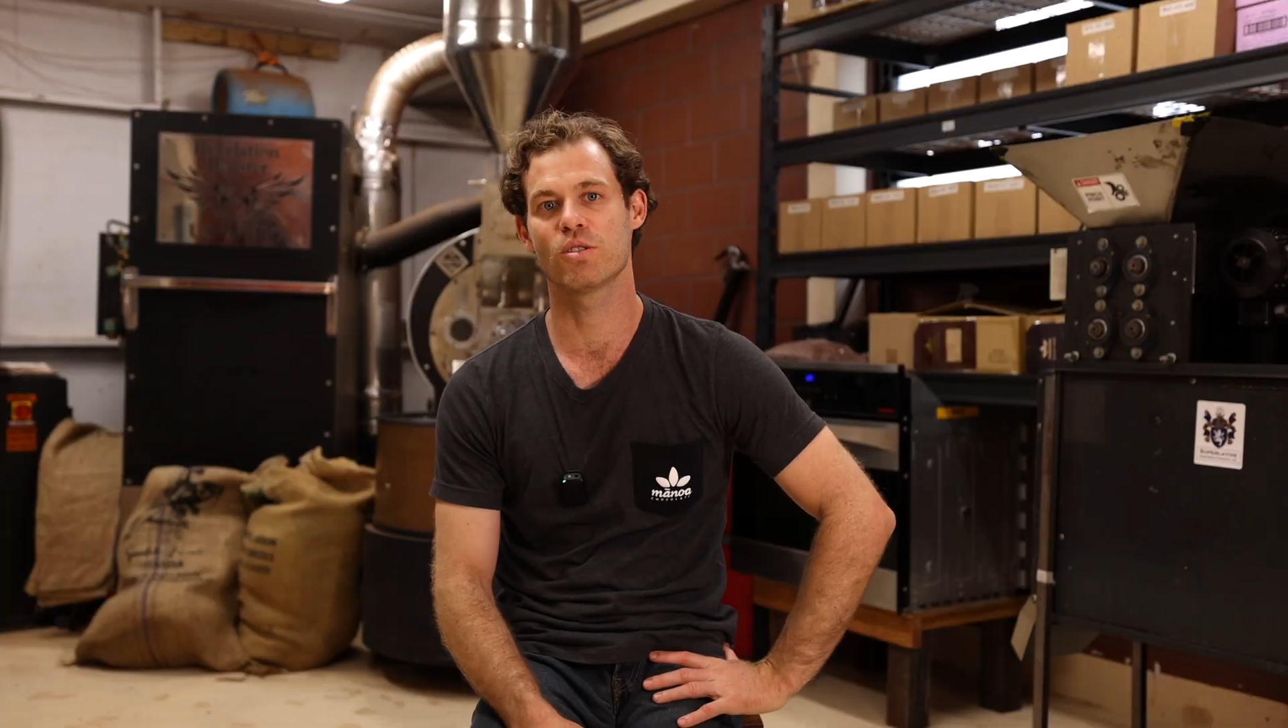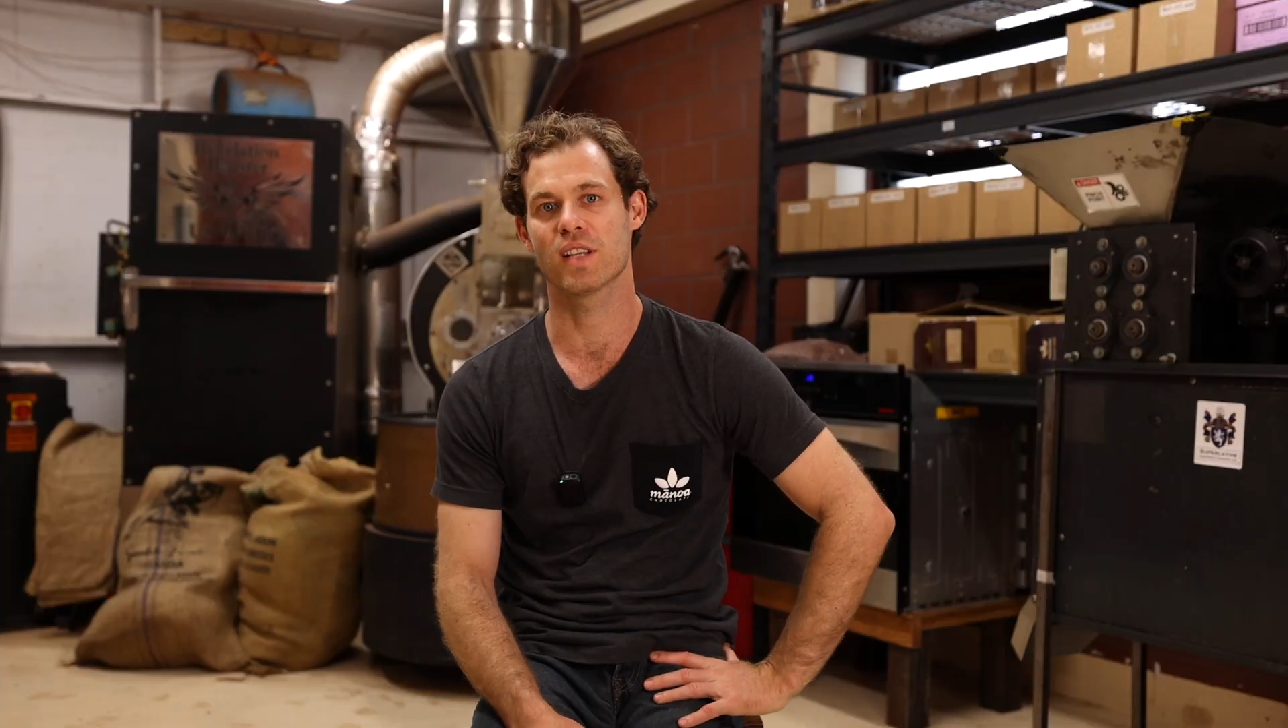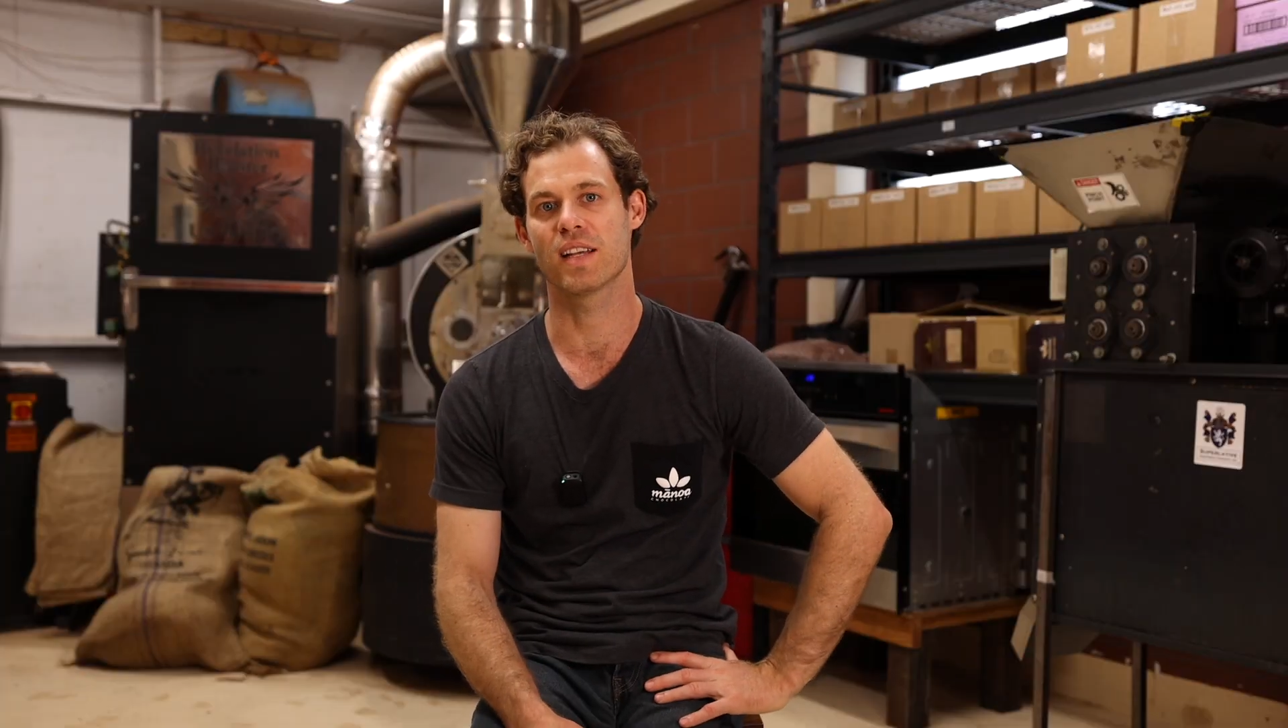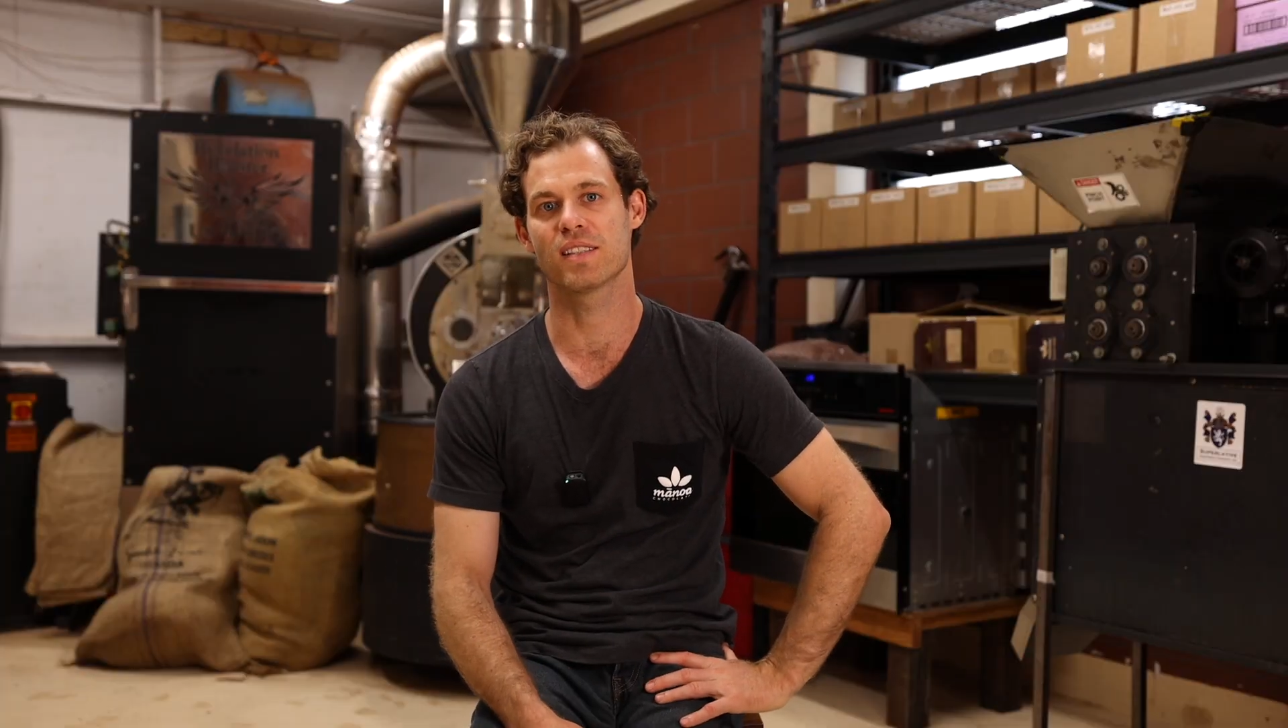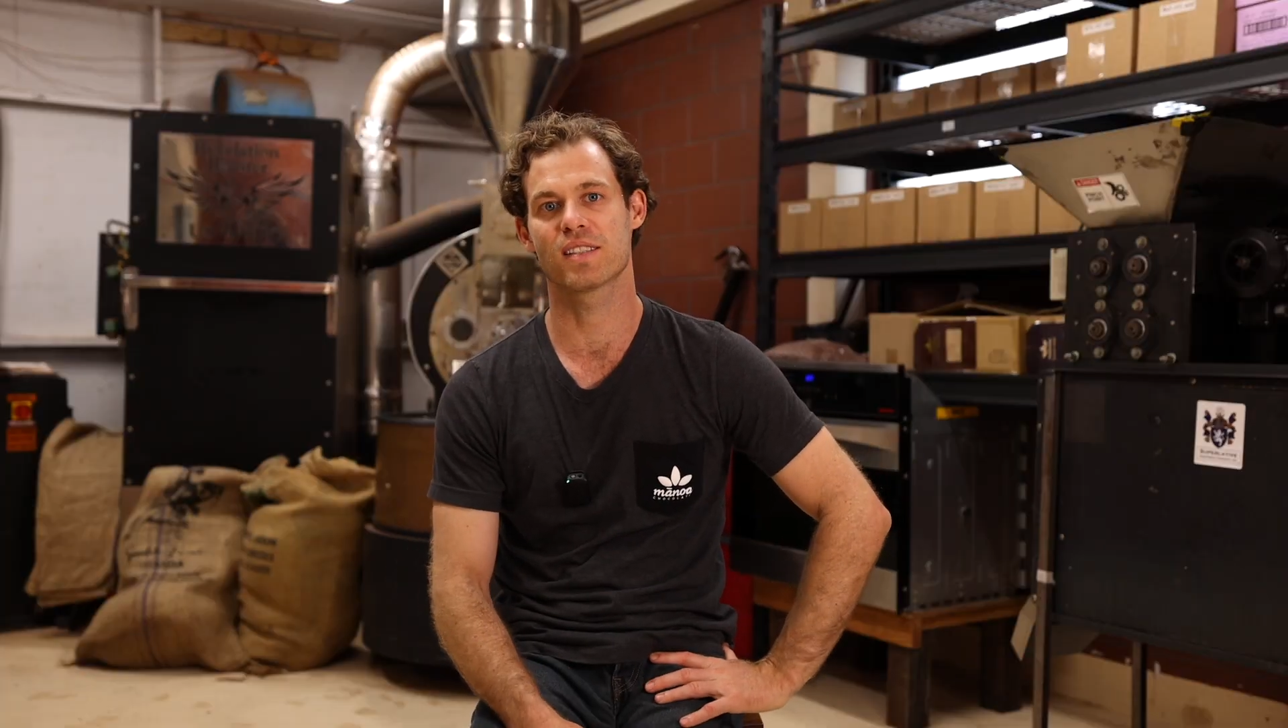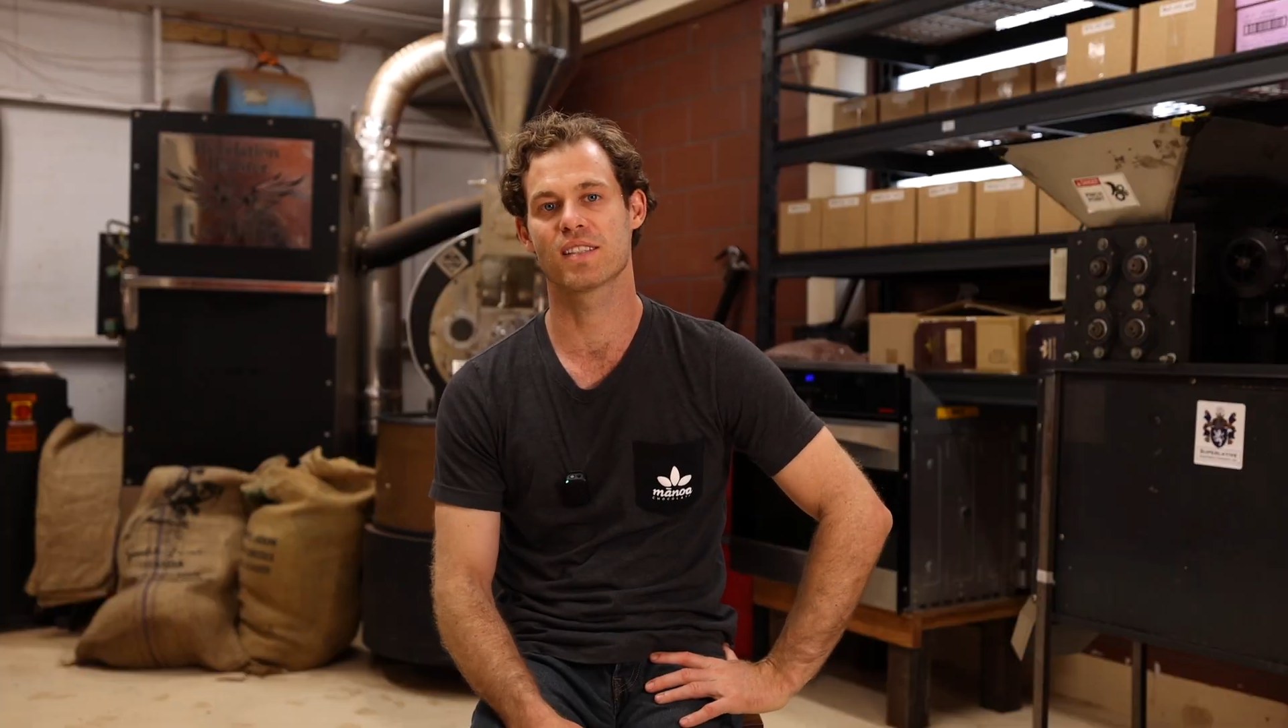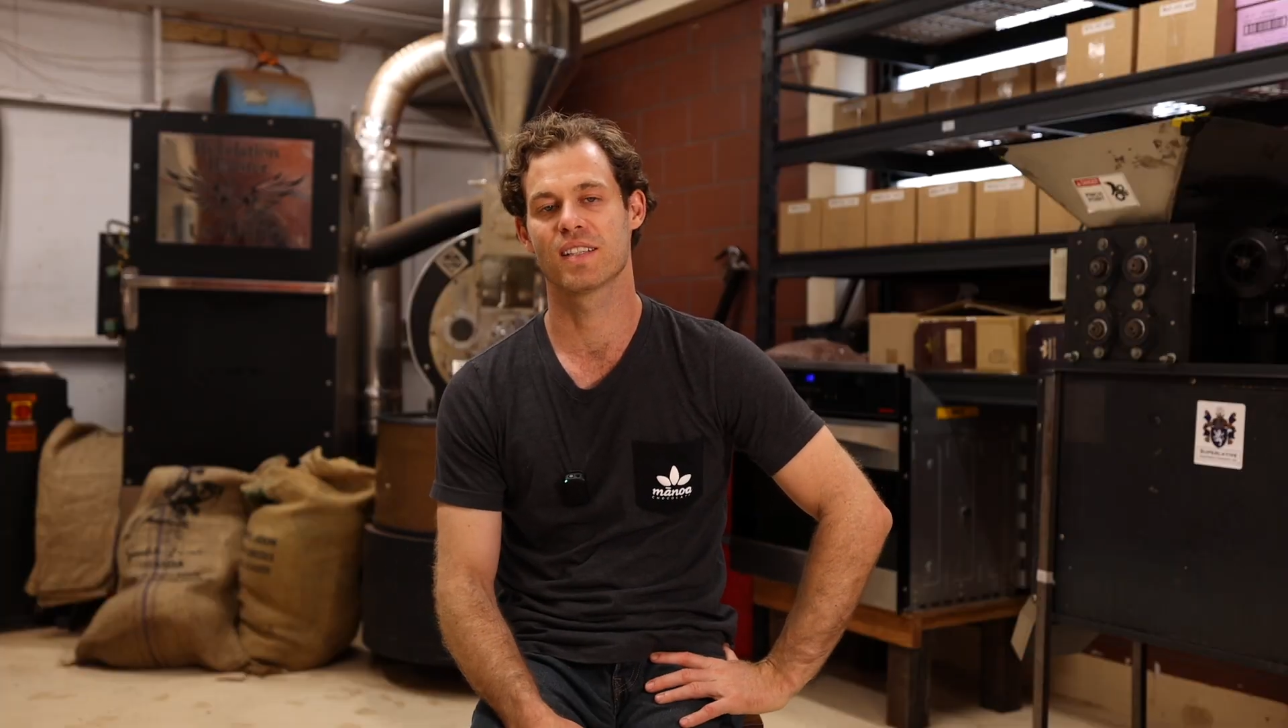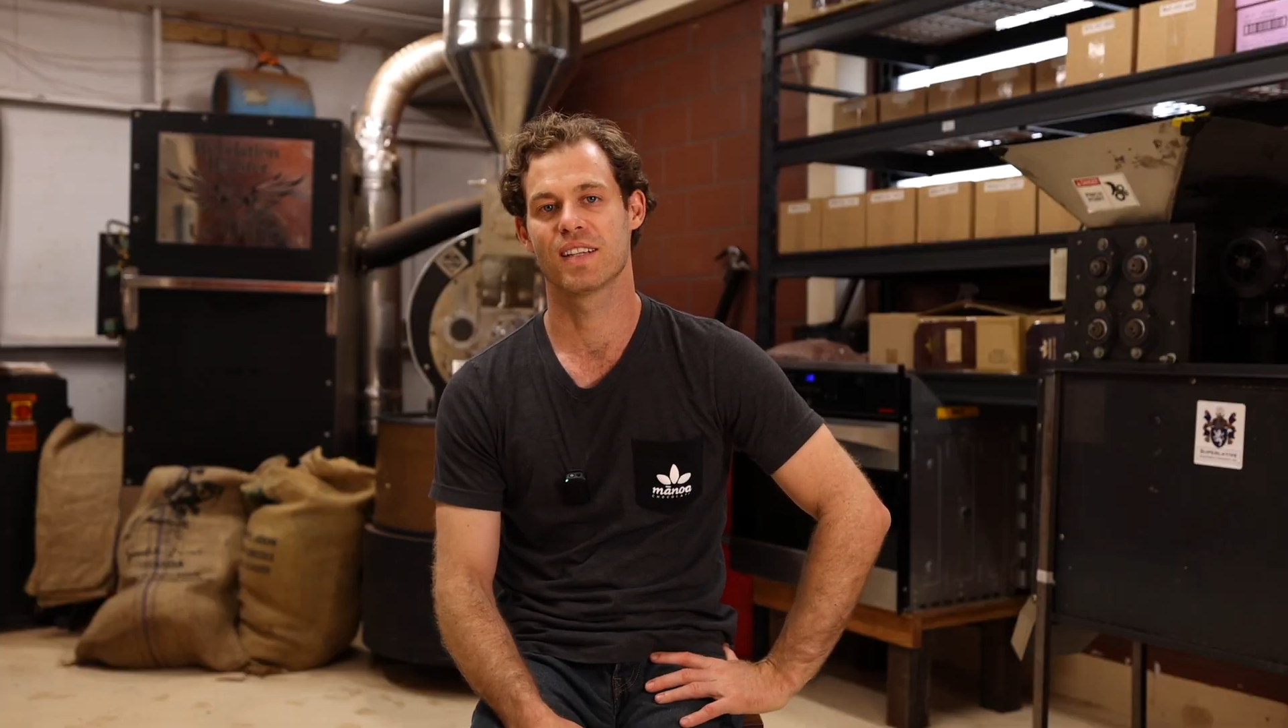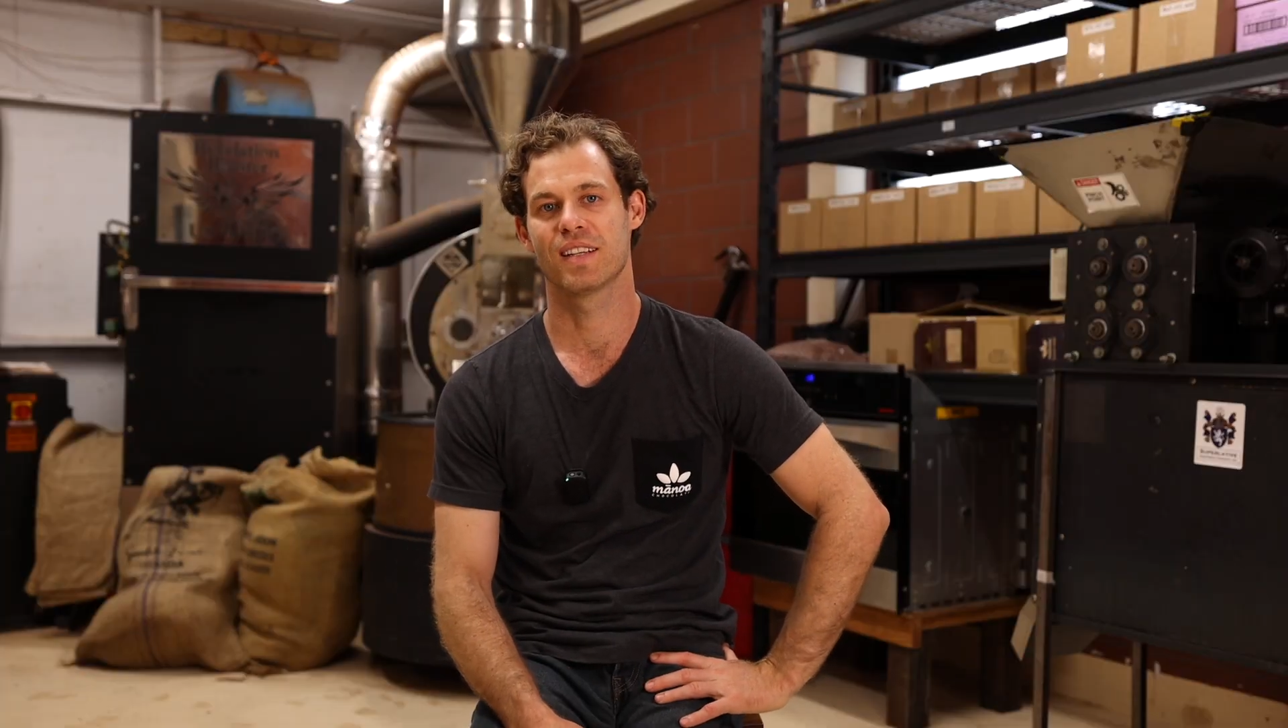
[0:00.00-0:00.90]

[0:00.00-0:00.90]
cents.